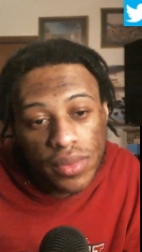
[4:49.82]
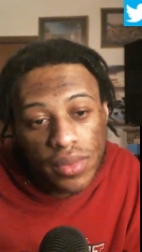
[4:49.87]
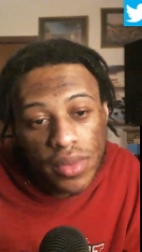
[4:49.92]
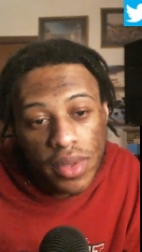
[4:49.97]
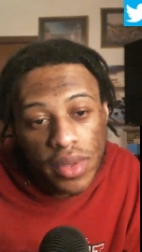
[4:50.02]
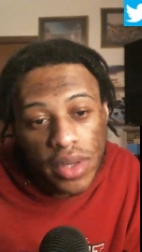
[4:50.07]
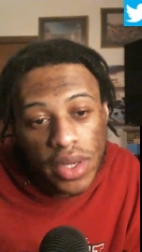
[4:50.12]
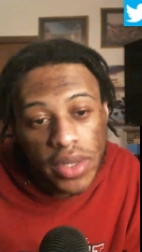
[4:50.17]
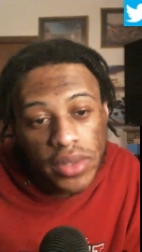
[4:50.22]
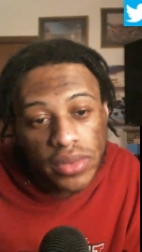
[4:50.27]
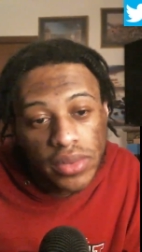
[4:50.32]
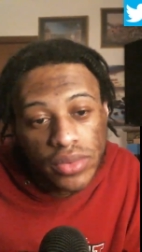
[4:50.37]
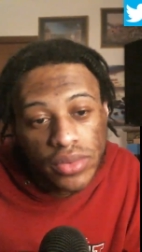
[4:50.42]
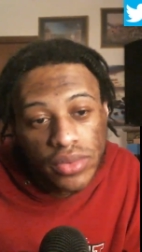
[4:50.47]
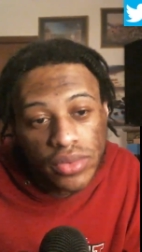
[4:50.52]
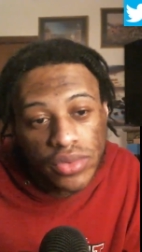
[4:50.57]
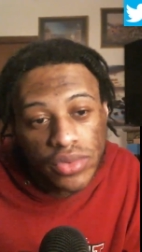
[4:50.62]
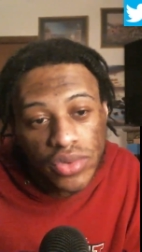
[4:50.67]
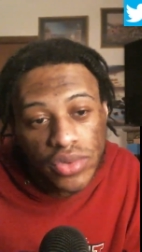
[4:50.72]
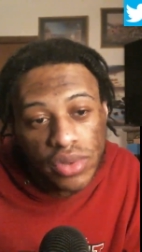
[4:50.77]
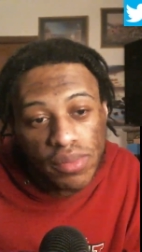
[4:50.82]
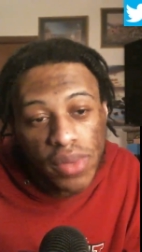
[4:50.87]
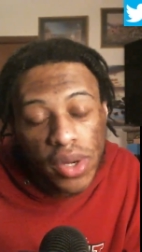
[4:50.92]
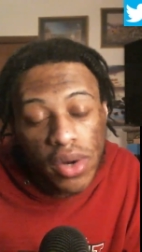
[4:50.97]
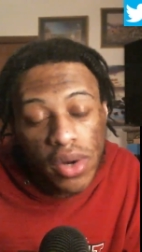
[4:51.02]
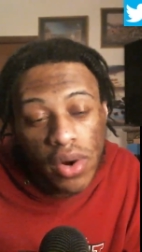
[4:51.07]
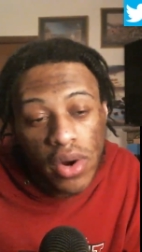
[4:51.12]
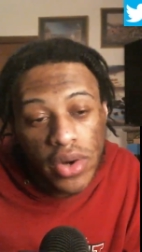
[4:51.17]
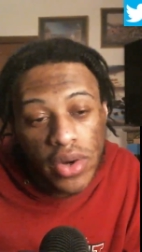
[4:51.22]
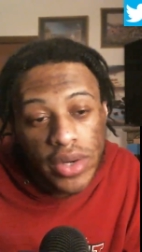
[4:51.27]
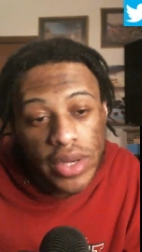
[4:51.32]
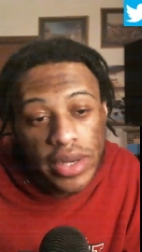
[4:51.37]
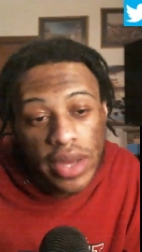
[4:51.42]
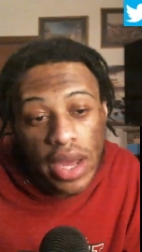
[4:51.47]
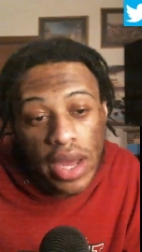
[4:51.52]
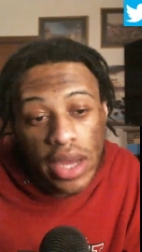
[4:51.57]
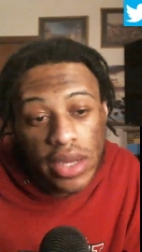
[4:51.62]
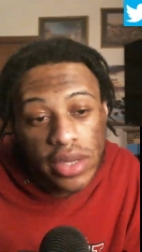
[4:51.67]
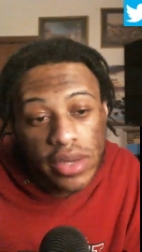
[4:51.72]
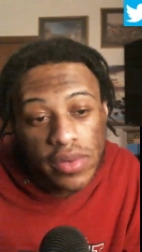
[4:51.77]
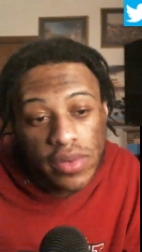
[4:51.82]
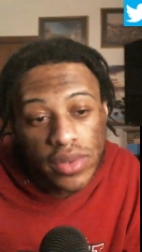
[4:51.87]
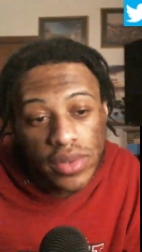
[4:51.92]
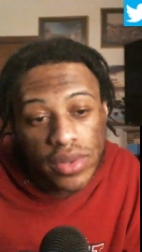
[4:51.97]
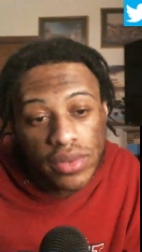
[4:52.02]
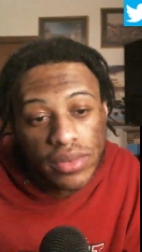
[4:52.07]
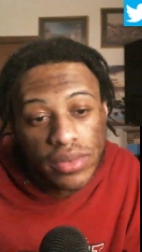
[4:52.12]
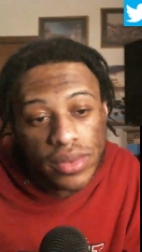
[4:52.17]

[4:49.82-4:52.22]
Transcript: Hey, you do a bit harder than I can ever do.